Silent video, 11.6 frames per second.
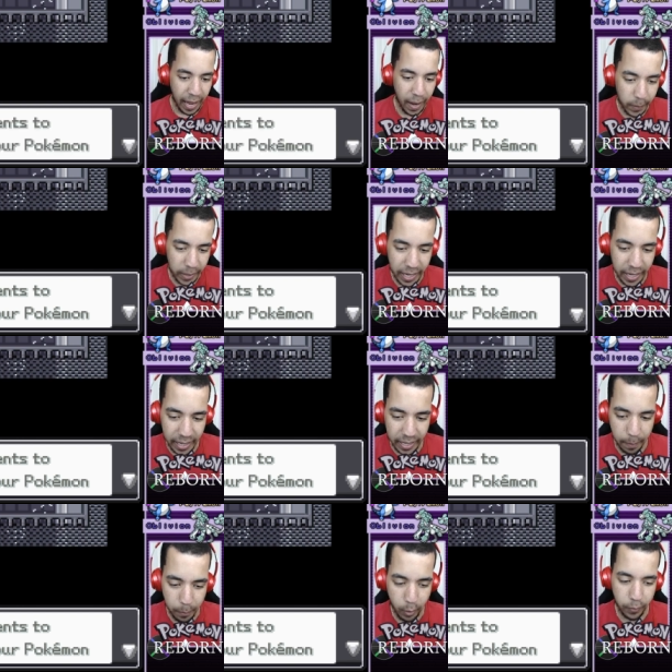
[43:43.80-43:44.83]
And we hid
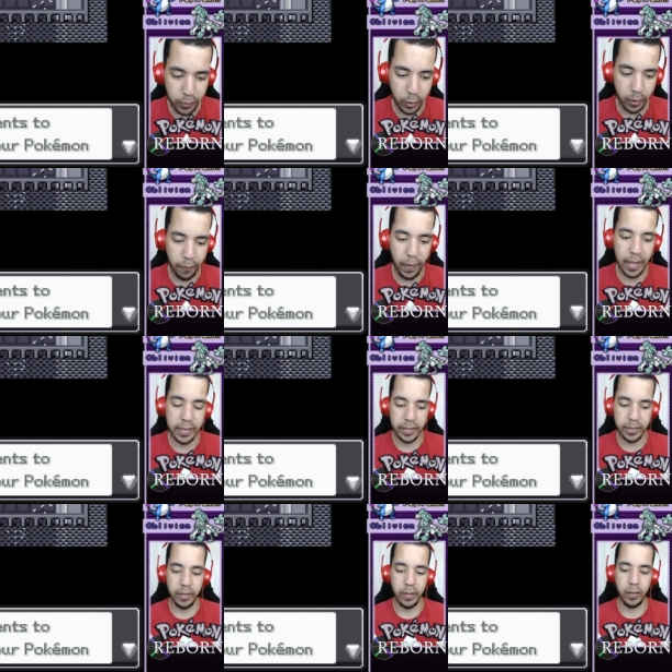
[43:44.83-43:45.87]
in and moved through the
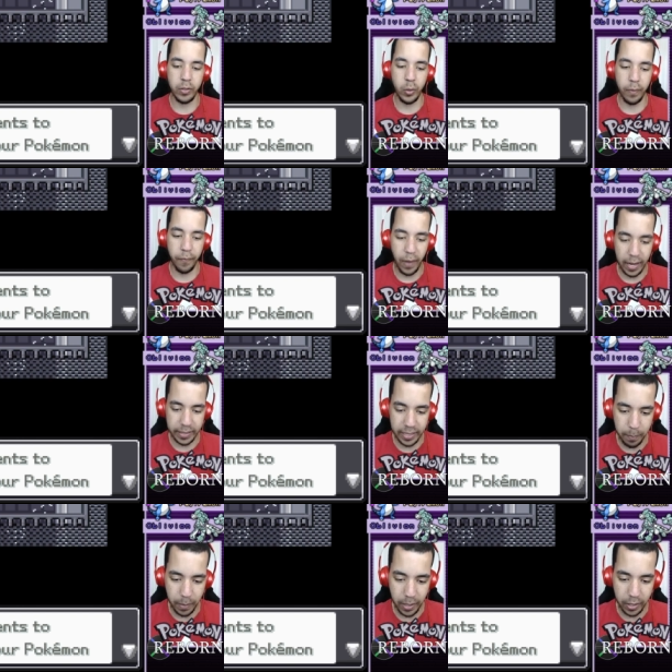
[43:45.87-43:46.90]
vents to invade
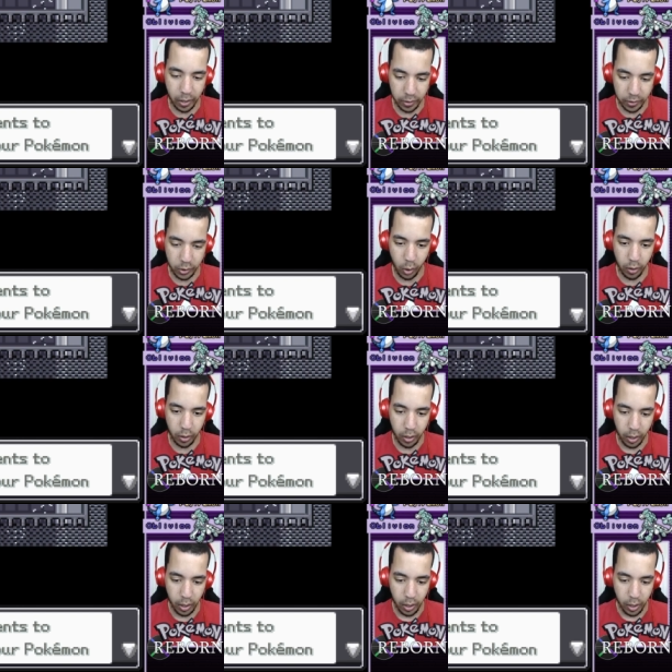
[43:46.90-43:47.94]
Team Meteor and stole,
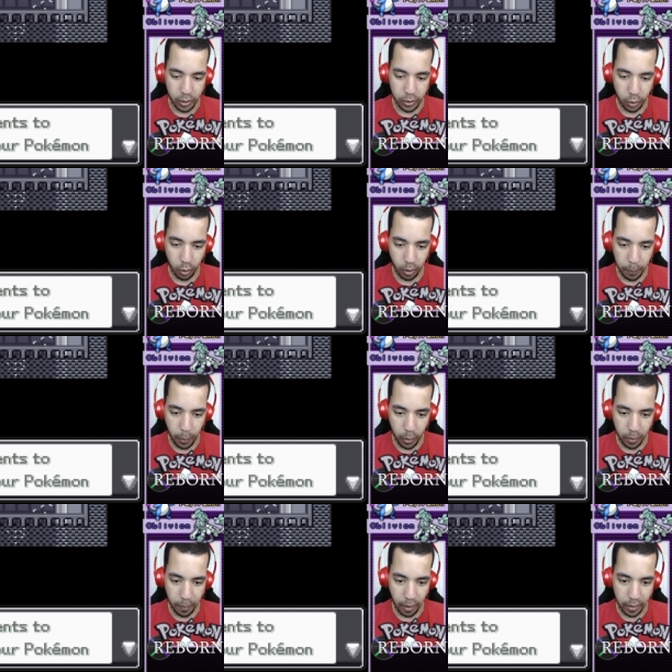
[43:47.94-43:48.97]
stole our
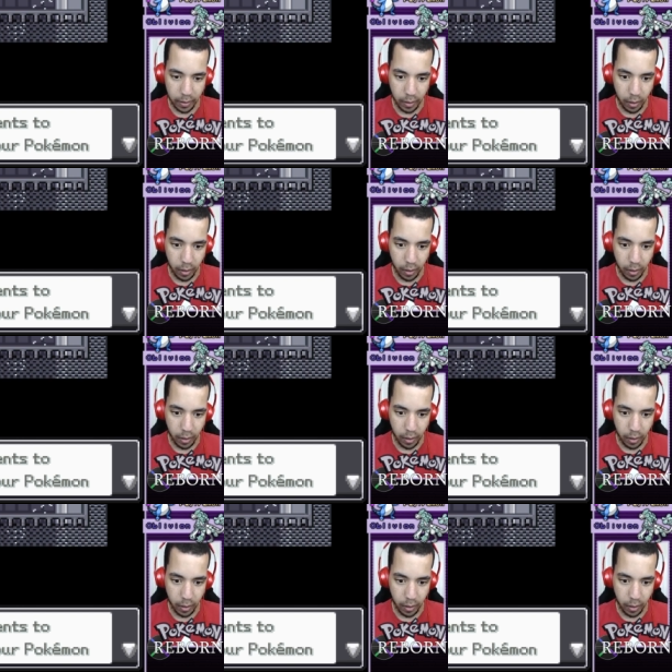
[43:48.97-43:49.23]
Pokemon.